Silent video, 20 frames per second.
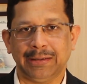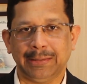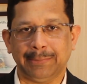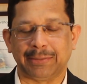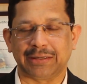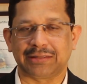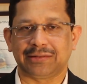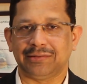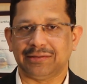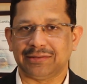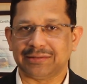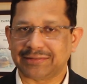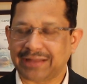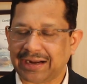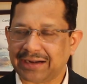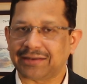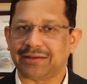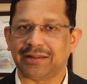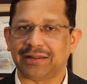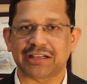But
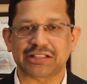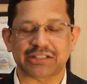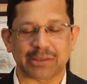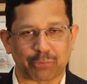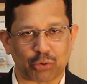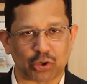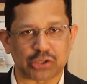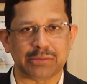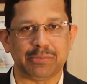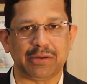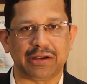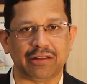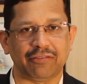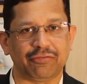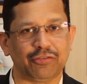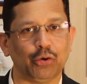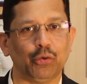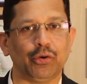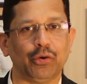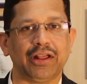that takes approximately a
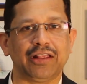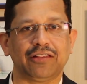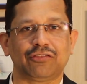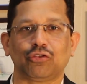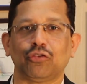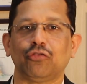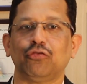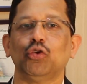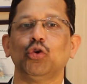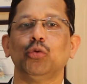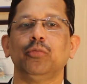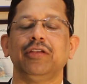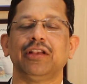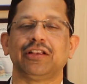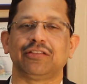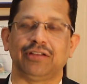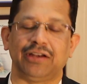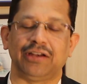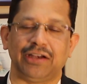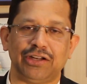few days to a few
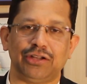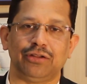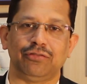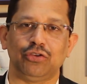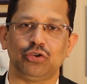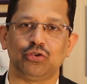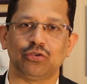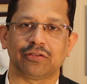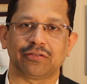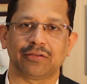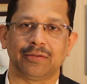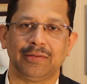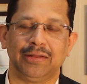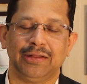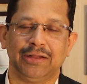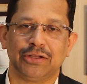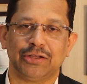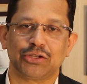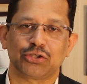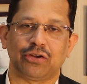weeks in individuals.
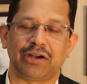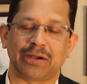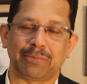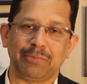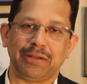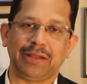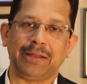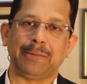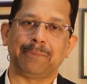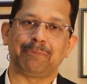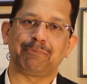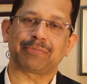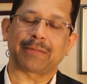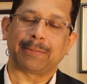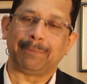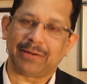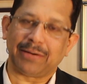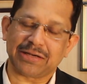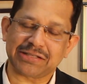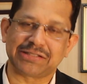So let me
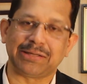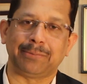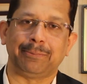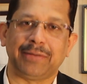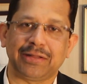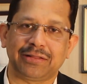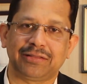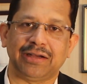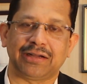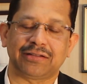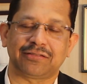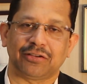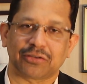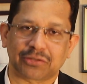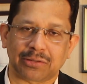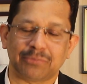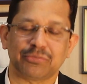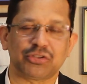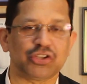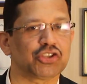bust the myth that
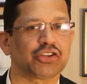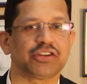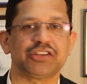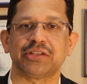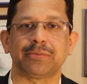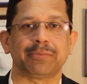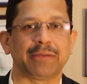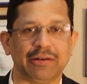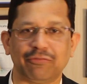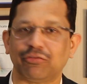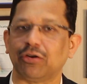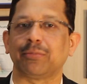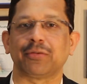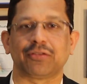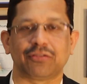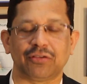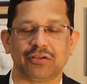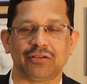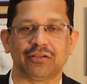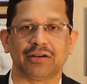circumcision is a painful
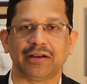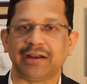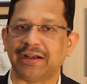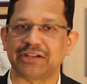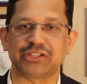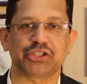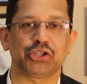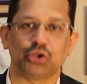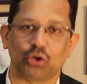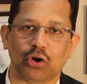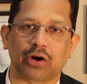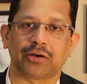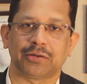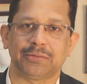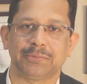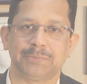procedure. It's not.